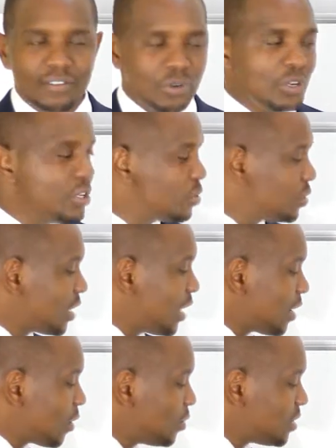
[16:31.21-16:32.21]
You need to
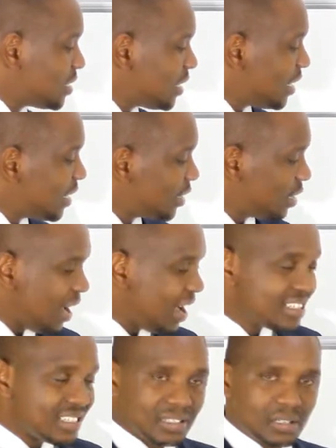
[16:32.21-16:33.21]
start considering your
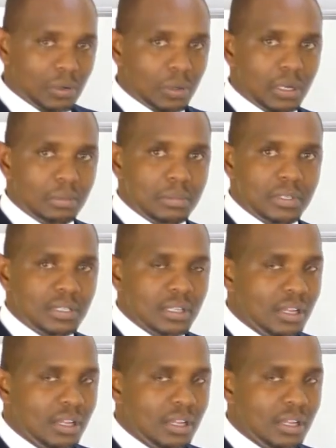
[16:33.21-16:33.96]
assets columns.